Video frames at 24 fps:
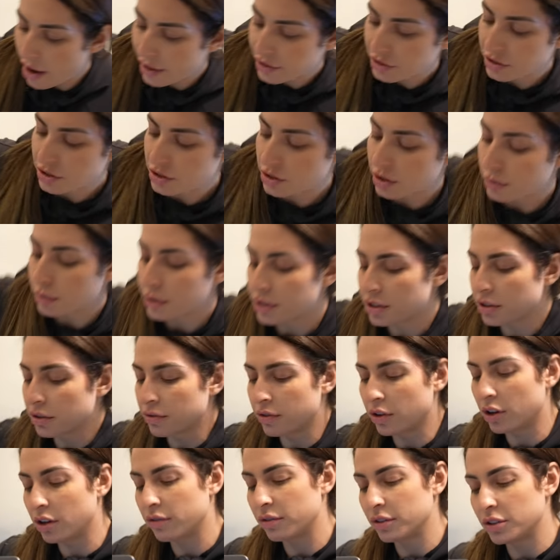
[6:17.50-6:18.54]
I just took myself
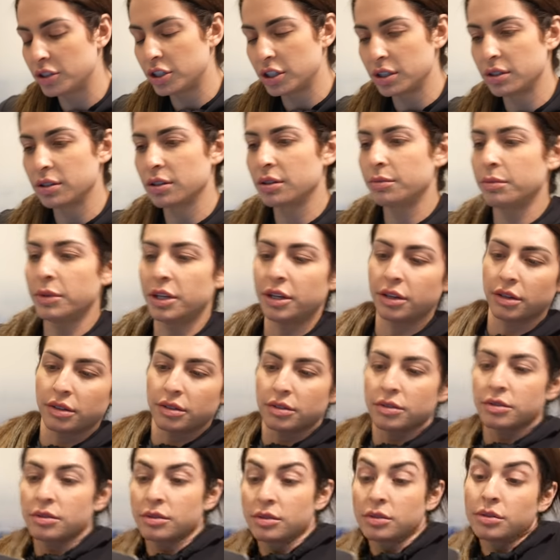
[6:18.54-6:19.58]
off a shit ton of meetings,
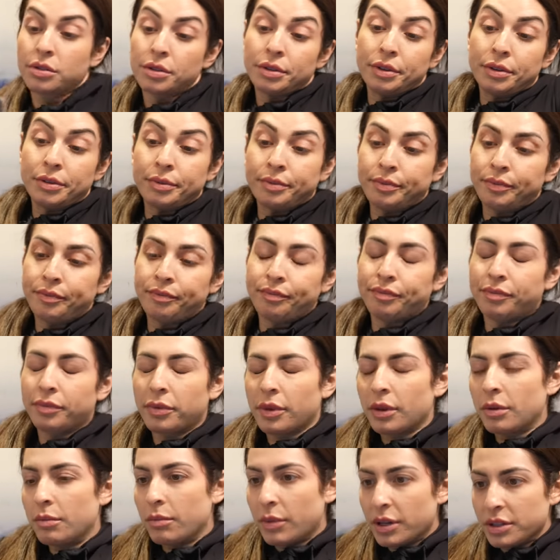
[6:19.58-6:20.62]
so
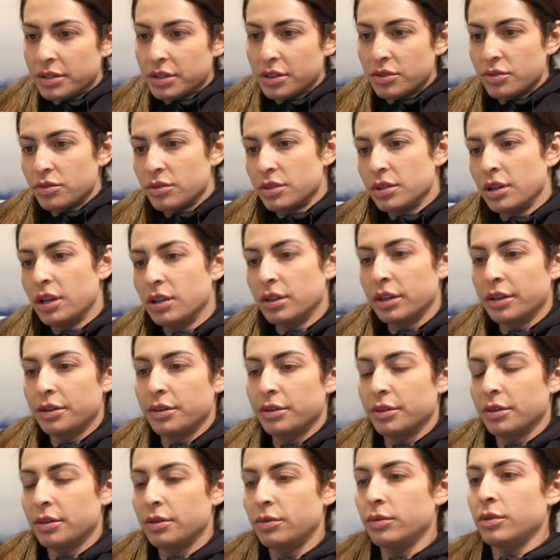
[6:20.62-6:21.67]
my schedule is a lot
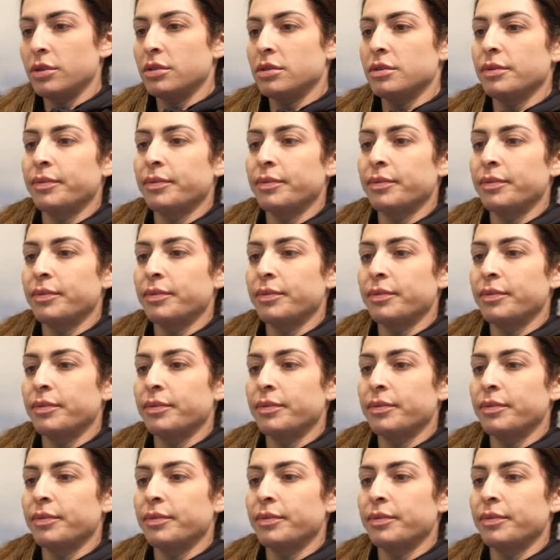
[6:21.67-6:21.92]
lighter than it was.